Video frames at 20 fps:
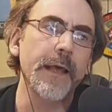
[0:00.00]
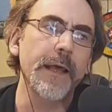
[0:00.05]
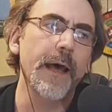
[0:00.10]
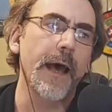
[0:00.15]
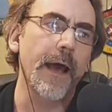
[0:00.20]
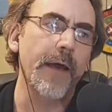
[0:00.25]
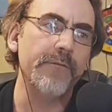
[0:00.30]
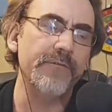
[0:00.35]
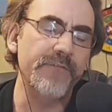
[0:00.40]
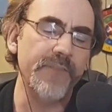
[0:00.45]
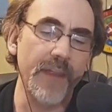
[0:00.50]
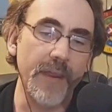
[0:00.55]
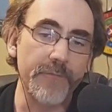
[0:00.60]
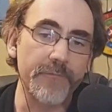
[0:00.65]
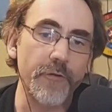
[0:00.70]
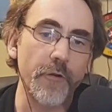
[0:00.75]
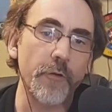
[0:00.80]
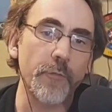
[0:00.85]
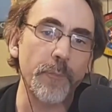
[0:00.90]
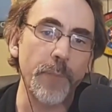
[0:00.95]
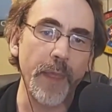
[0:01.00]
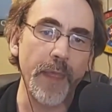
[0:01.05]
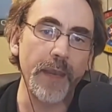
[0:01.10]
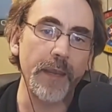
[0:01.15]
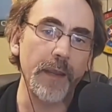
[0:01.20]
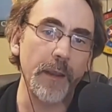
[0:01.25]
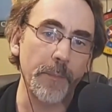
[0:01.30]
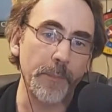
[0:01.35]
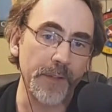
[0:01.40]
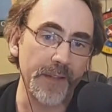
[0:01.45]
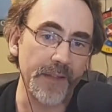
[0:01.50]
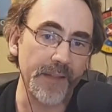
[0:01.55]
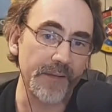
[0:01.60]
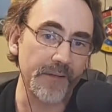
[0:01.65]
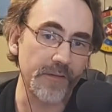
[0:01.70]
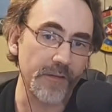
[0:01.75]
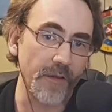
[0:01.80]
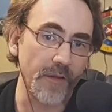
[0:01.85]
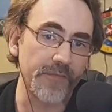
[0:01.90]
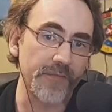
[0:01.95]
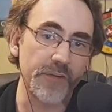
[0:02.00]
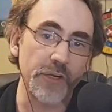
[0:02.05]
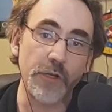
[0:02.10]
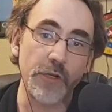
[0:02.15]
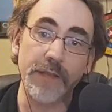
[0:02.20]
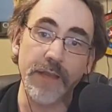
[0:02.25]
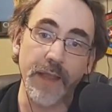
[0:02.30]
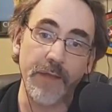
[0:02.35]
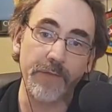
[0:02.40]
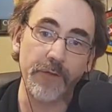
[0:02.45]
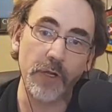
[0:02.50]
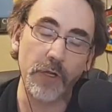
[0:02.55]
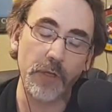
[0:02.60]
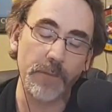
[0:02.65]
I've never been a police officer, never.